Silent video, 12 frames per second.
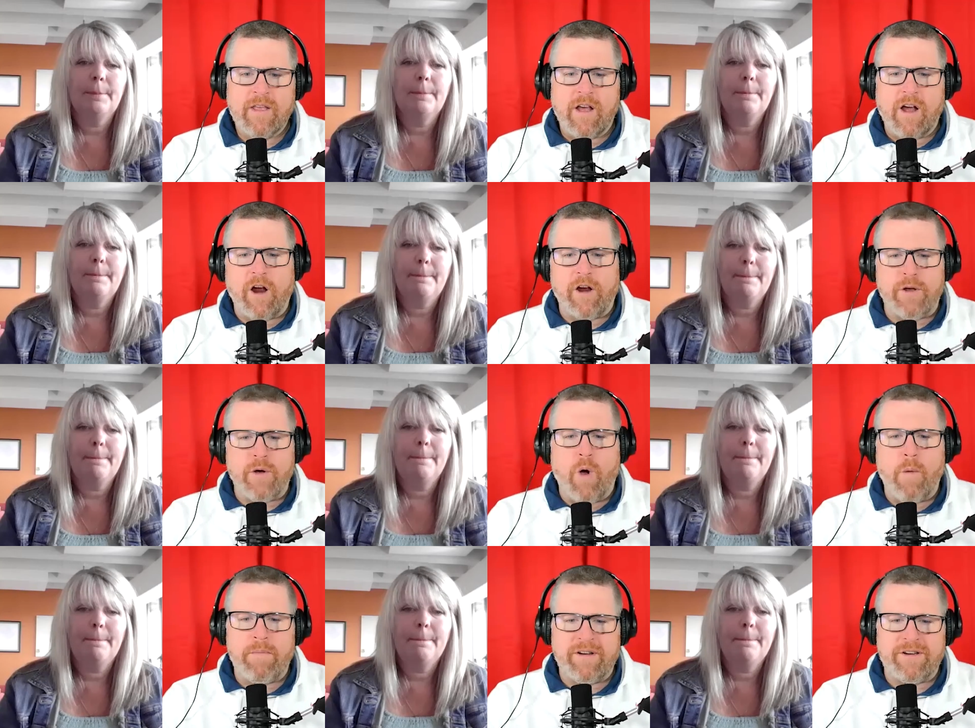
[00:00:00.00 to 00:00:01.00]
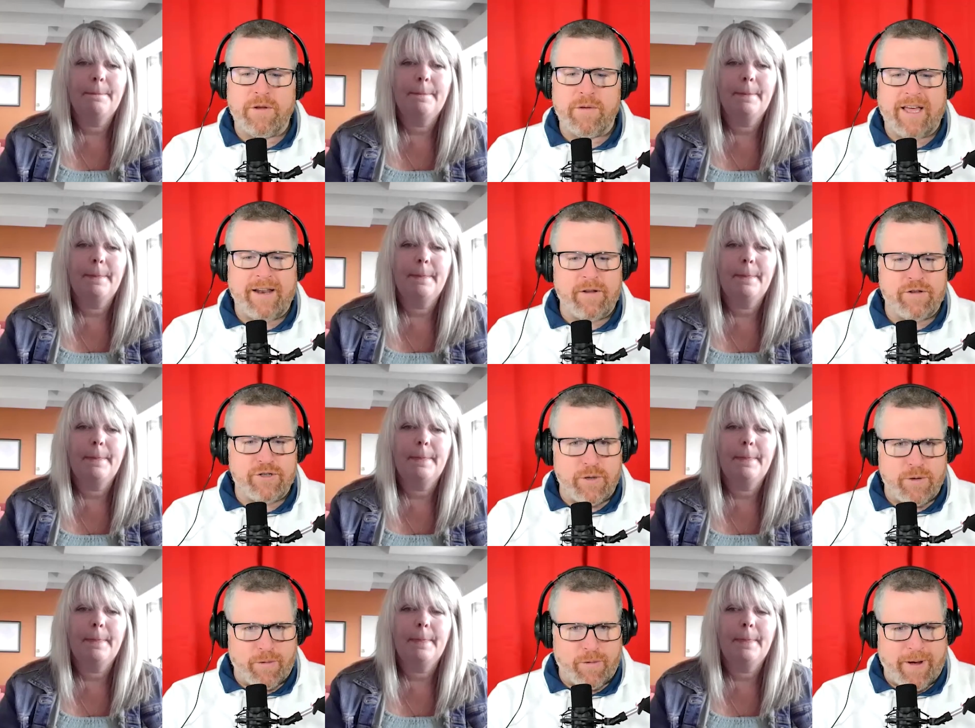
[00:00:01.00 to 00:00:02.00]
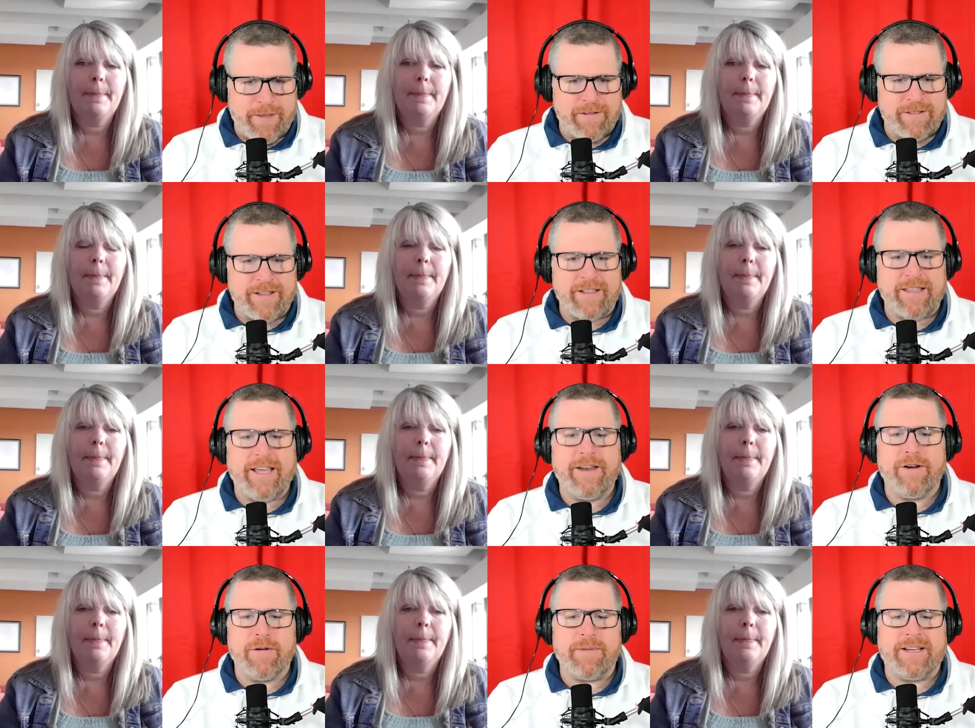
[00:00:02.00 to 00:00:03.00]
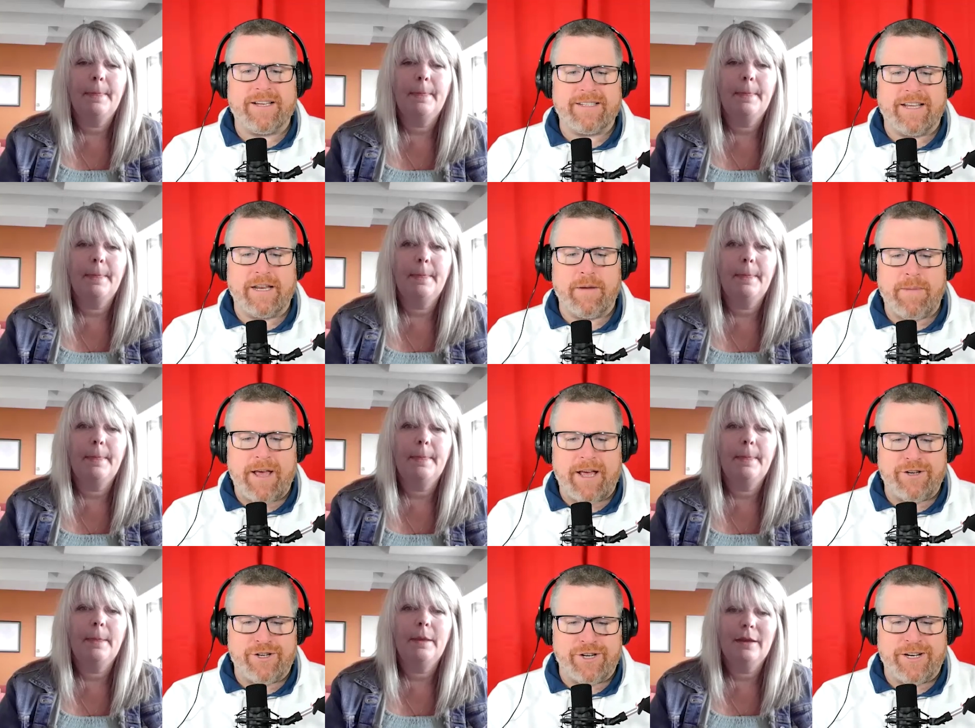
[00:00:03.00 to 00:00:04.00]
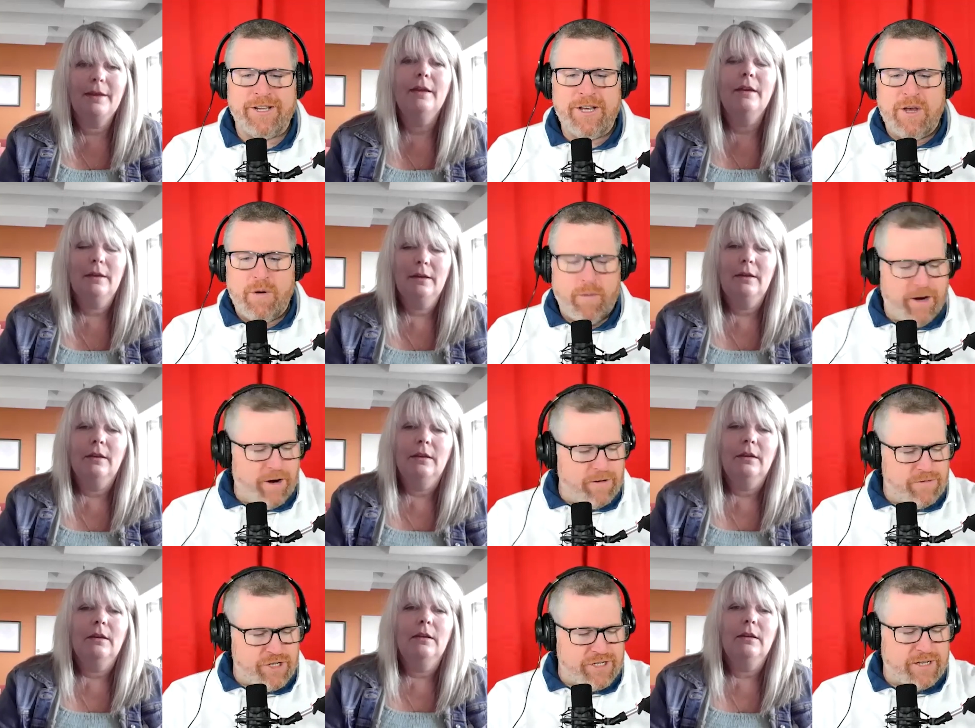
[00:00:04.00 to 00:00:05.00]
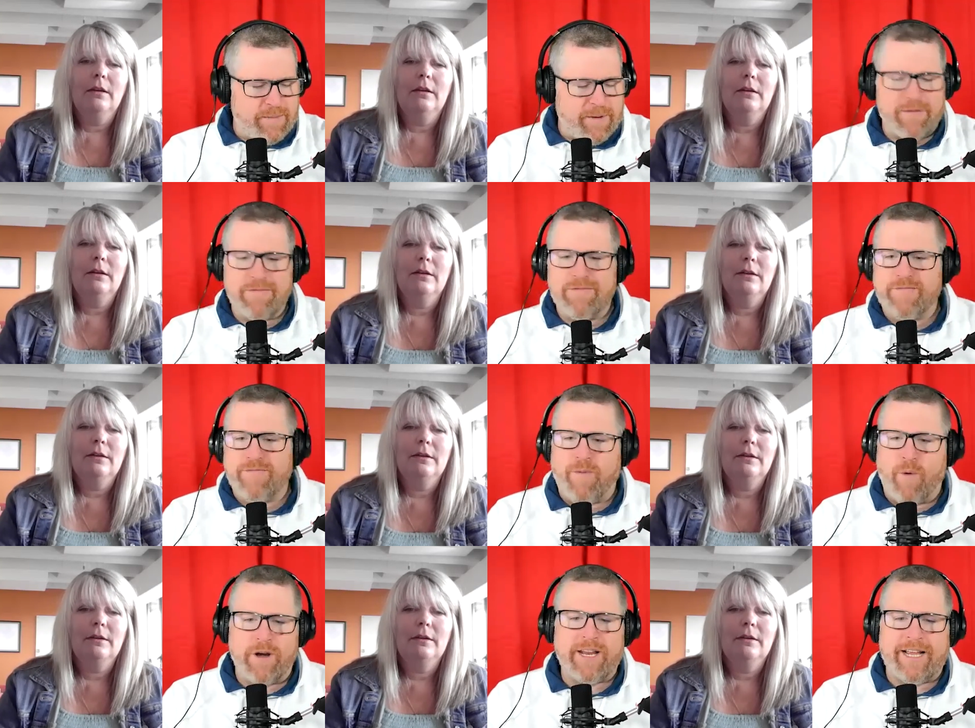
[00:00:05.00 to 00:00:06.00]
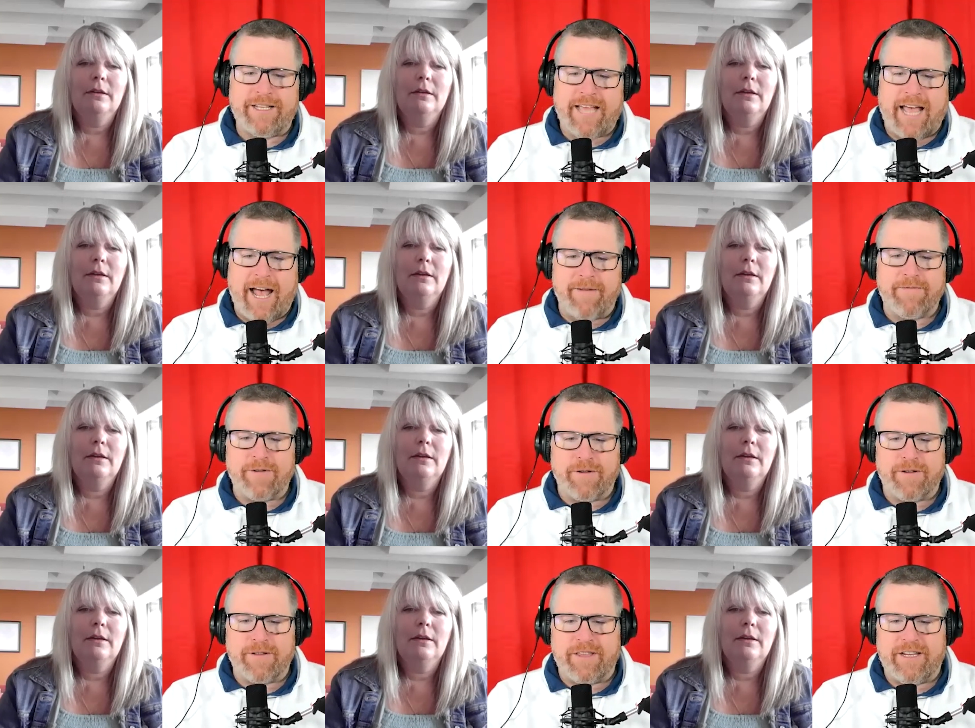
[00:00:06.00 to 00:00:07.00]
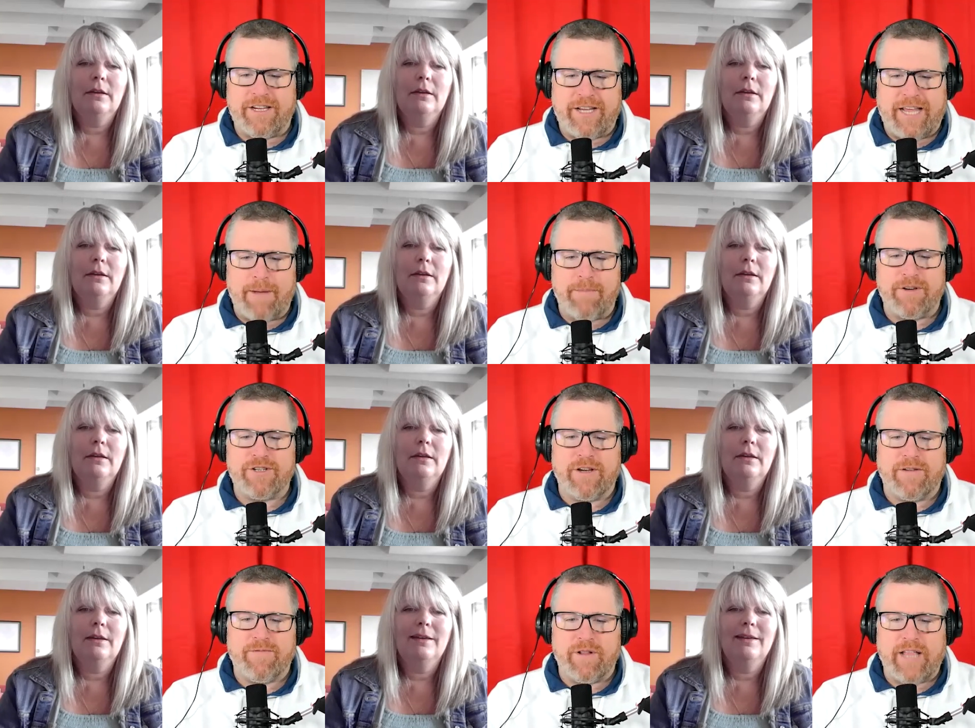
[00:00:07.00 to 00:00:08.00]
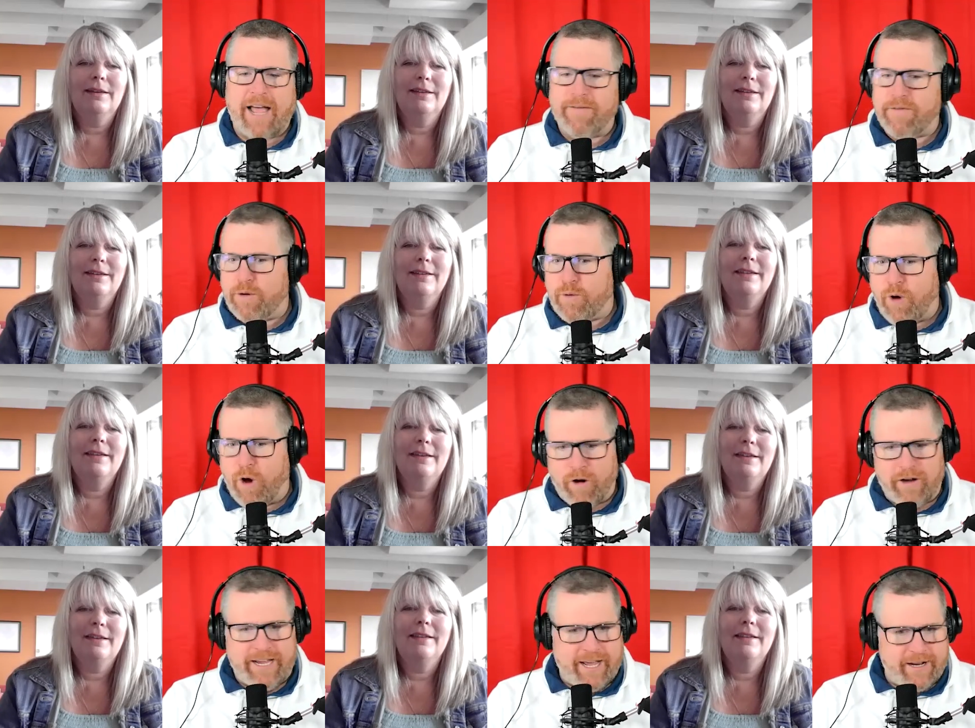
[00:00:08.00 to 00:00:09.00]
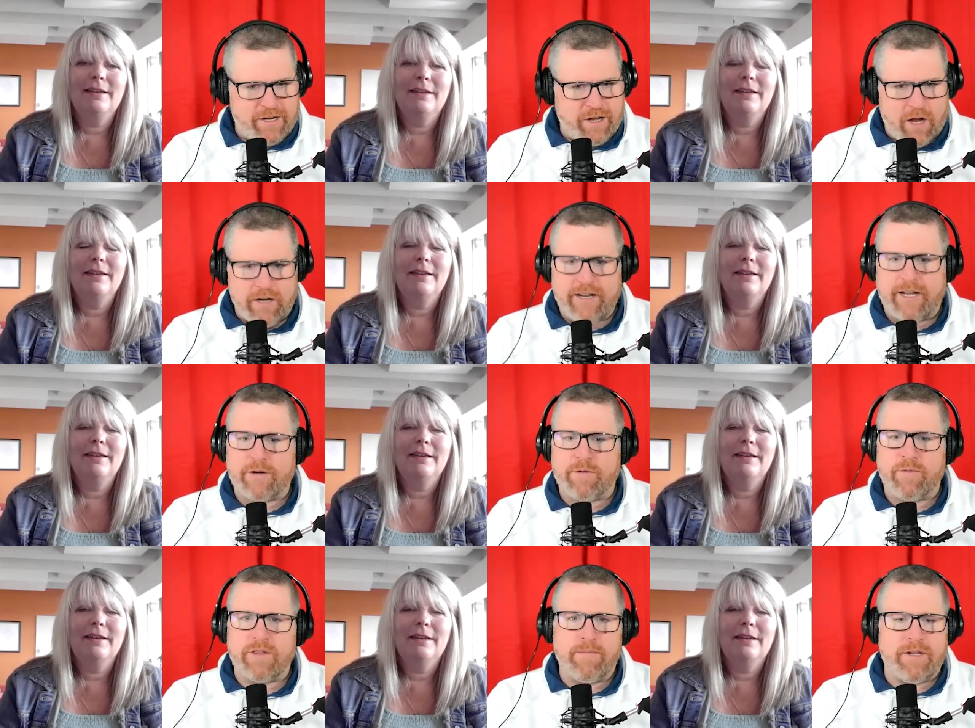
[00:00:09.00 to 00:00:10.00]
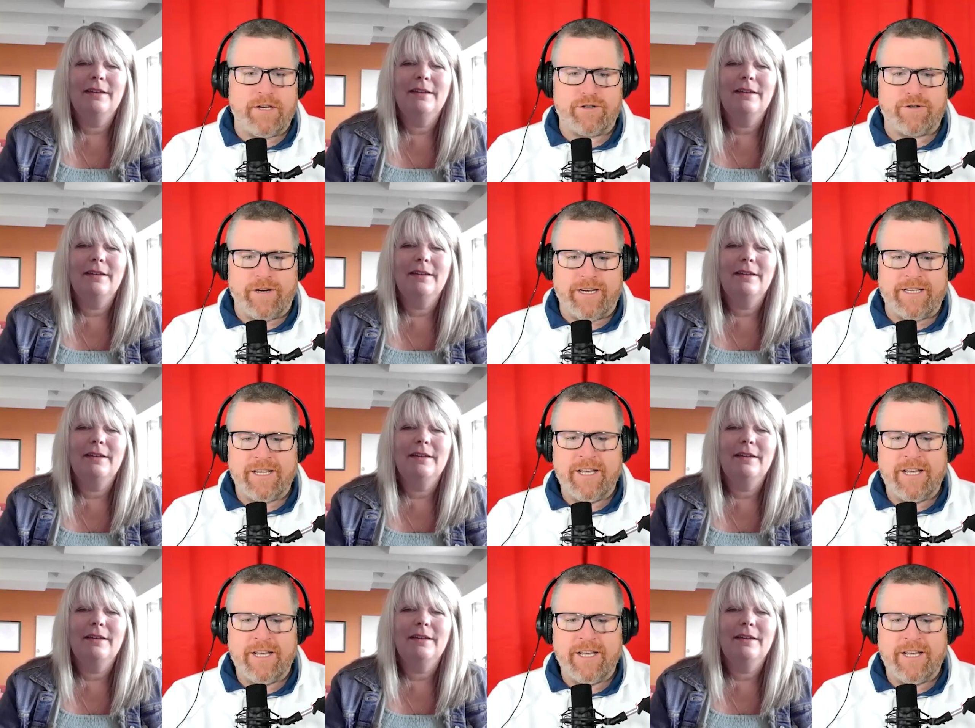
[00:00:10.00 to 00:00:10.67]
Speaker 1: Are you hoping to do that sooner rather than later? Because I can imagine we are just about 4 days after the cabinet shuffle. Have you already had contact with the ministries